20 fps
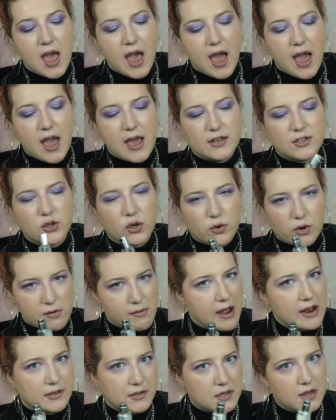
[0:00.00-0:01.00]
and so it
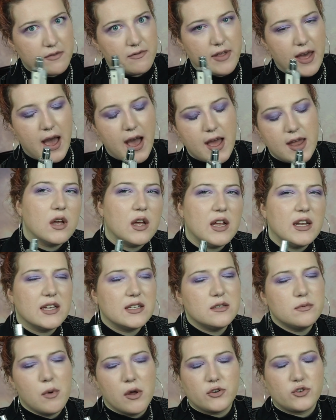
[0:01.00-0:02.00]
reminds me of that. It
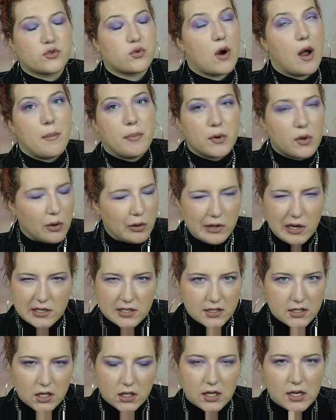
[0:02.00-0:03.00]
doesn't smell tropical
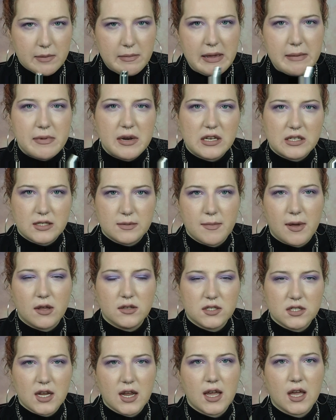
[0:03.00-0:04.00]
necessarily to me, but it
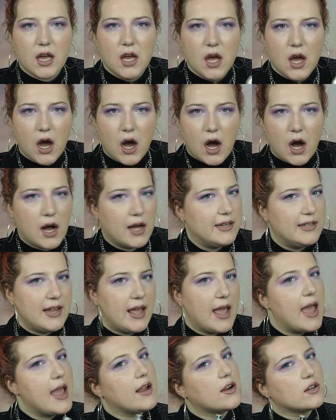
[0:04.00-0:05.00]
smells like a hot
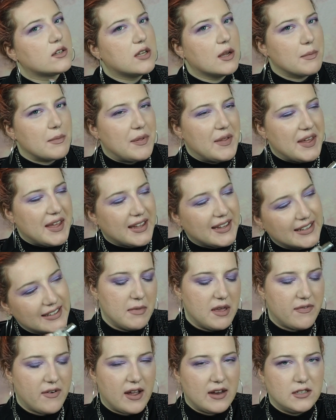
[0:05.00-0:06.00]
day or something.
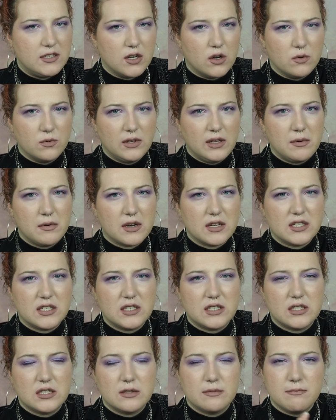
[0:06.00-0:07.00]
If I don't really want to
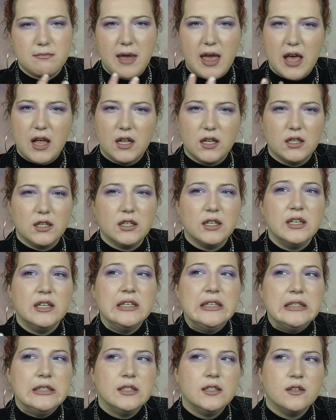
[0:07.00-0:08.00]
smell
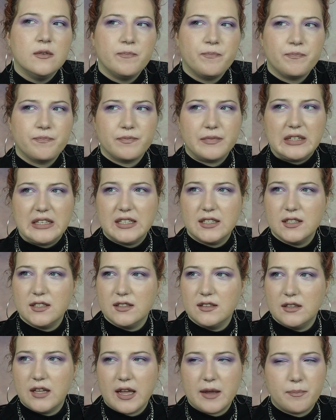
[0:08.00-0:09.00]

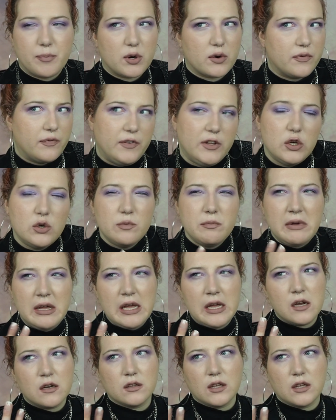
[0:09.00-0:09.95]
like perfumey or